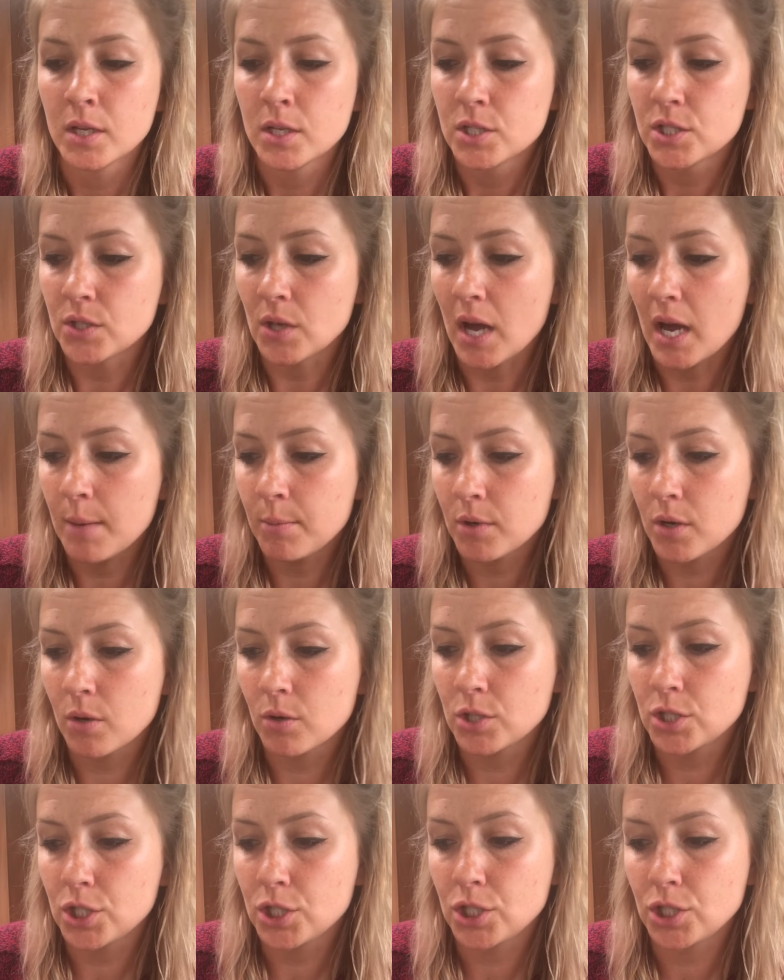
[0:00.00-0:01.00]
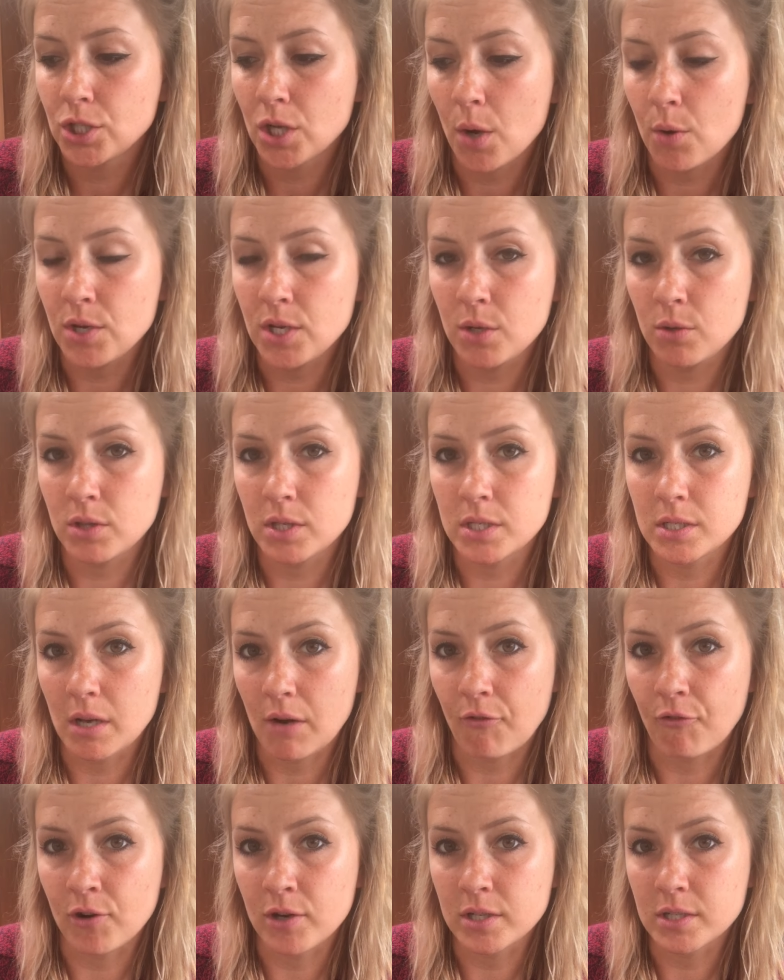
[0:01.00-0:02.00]
So I'm going to show you the
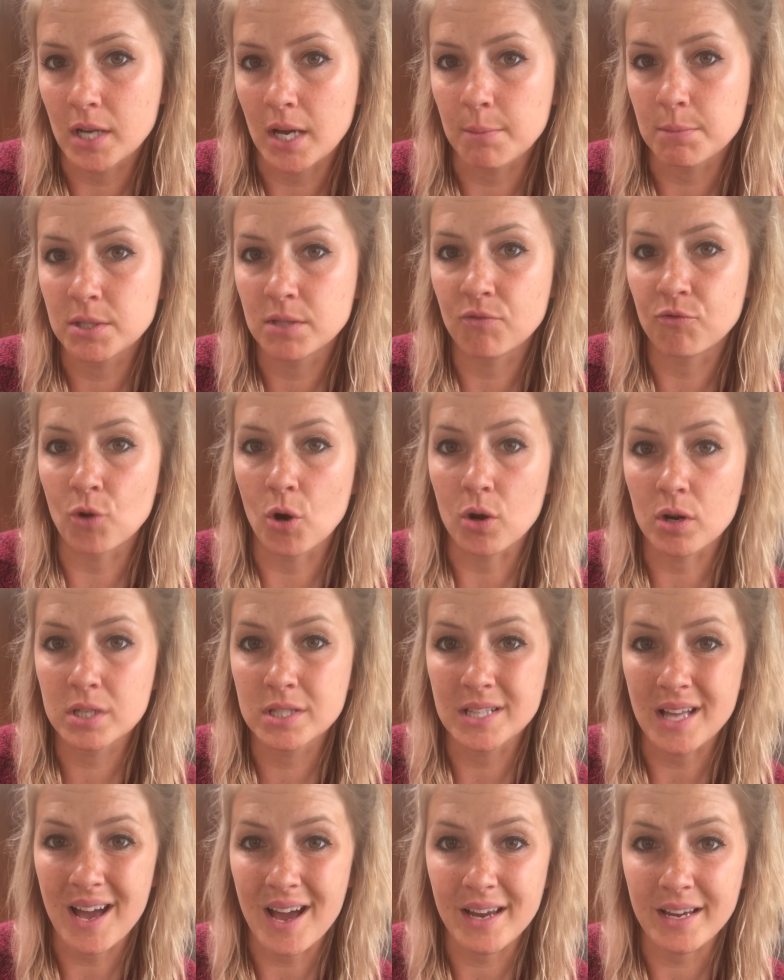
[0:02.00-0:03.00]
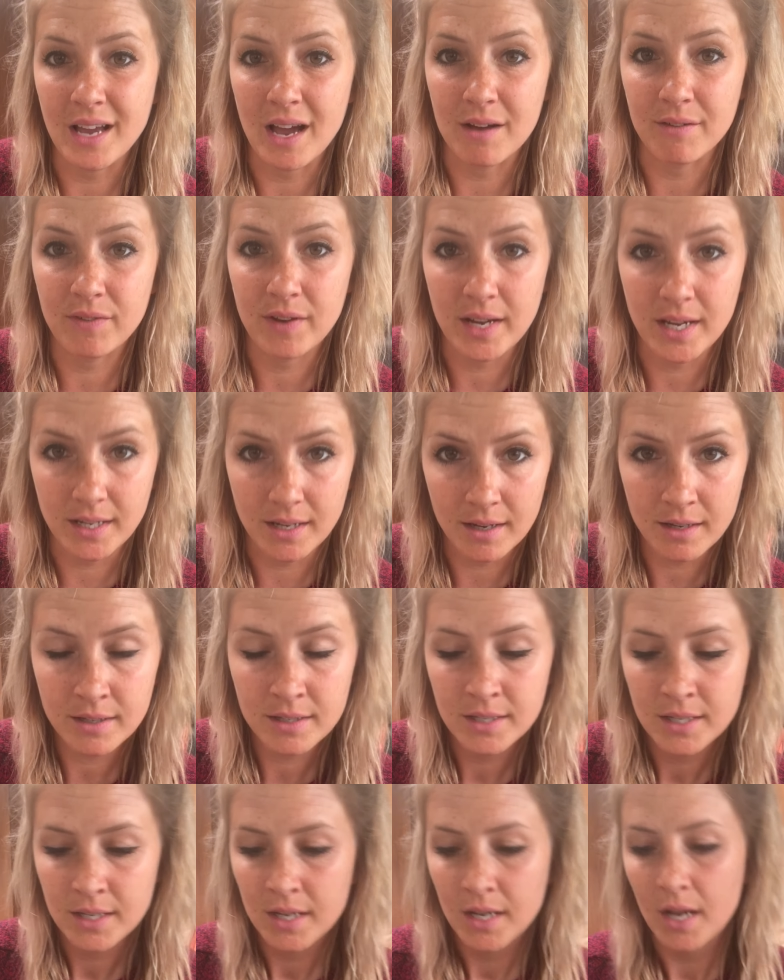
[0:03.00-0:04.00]
different types of rocks that I have here.
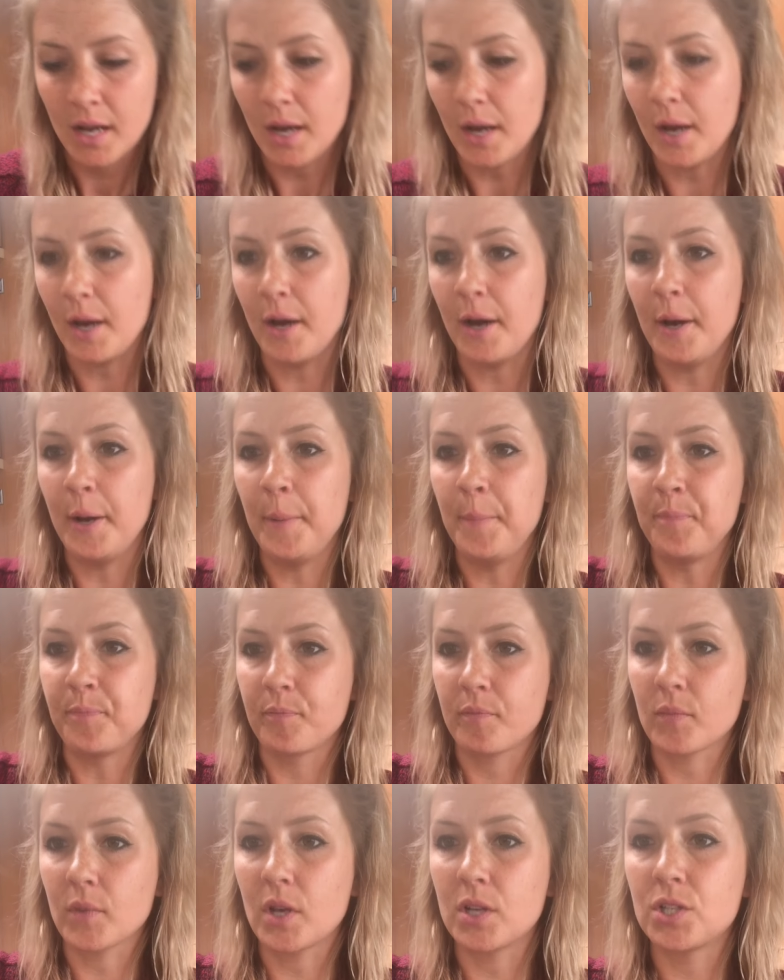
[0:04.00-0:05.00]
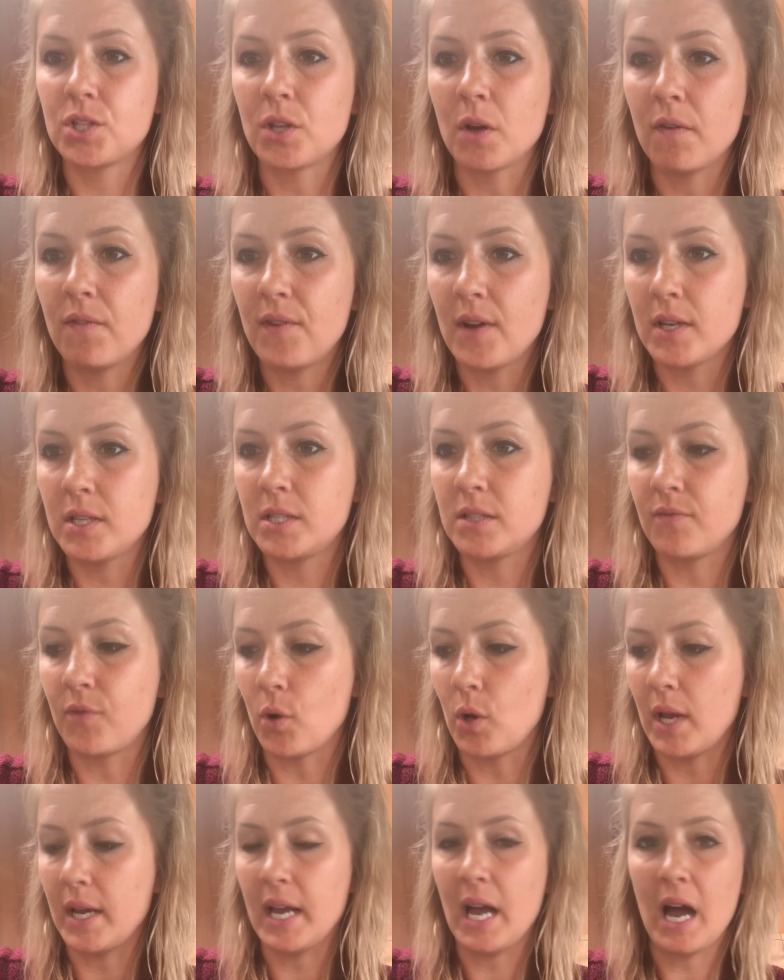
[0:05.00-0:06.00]
So first of
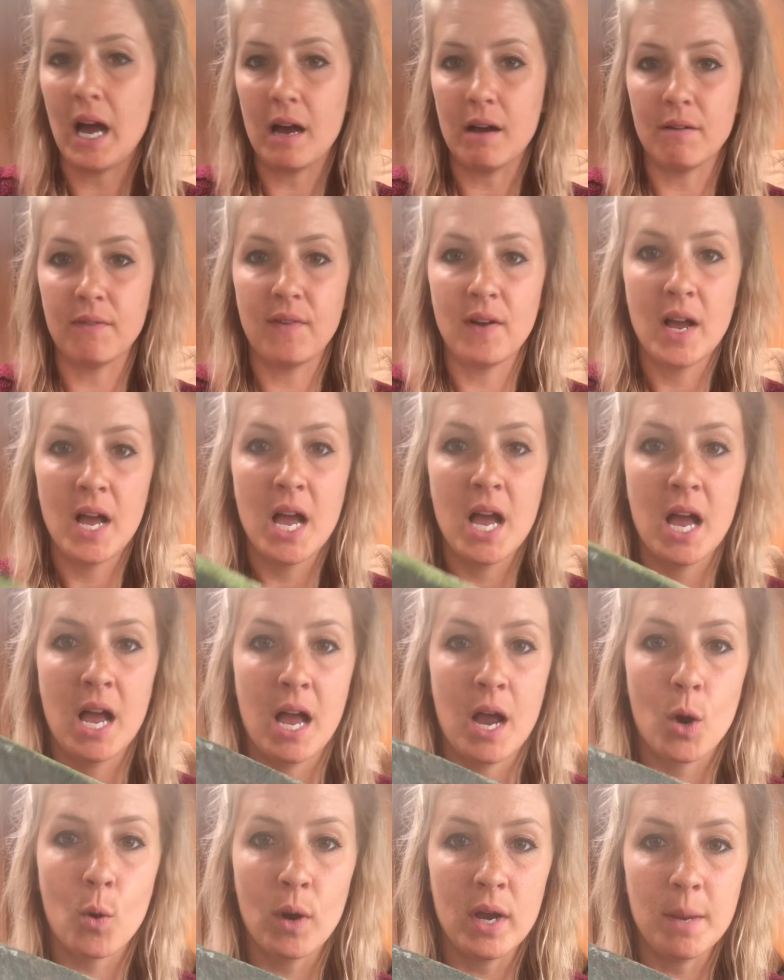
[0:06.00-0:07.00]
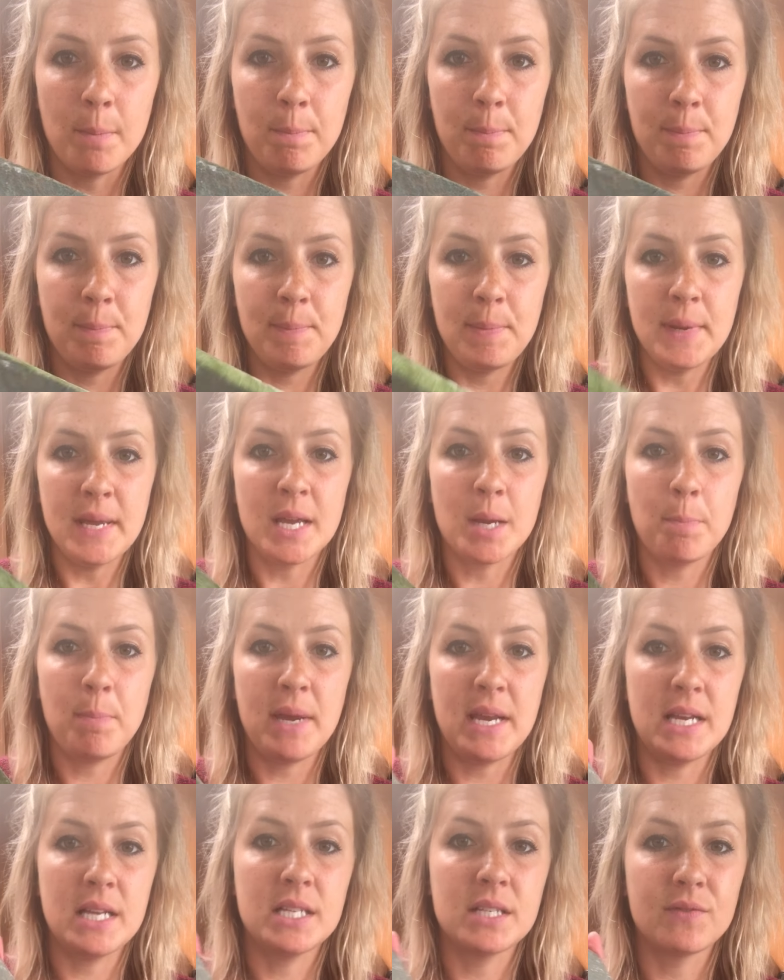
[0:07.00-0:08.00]
all, I have quite a big
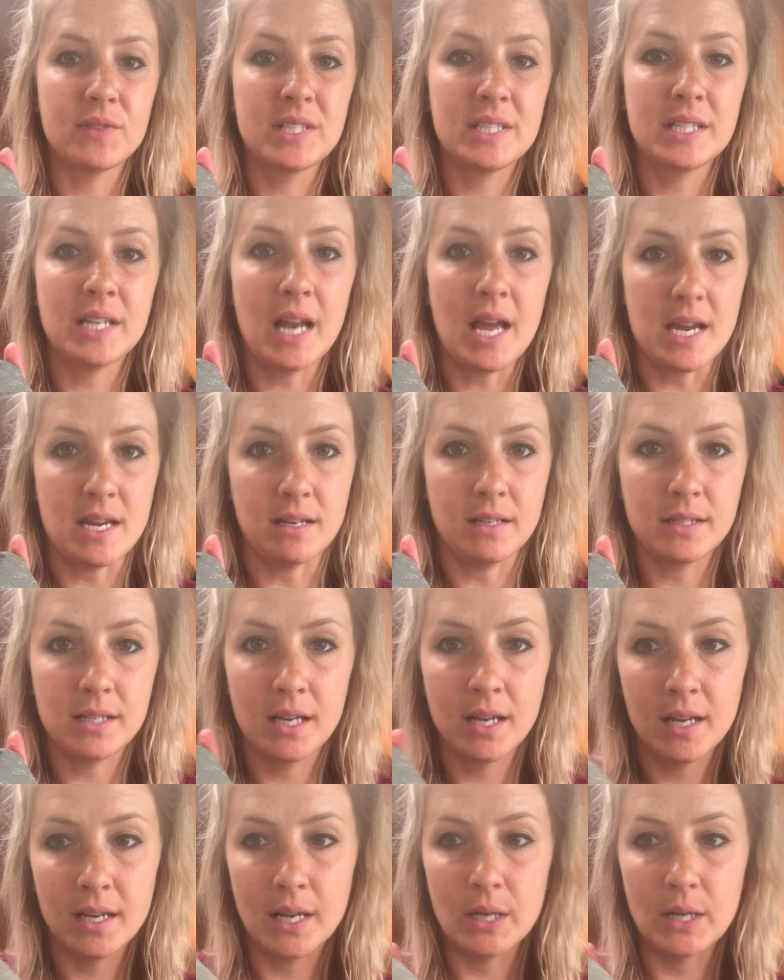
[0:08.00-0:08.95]
piece of slate.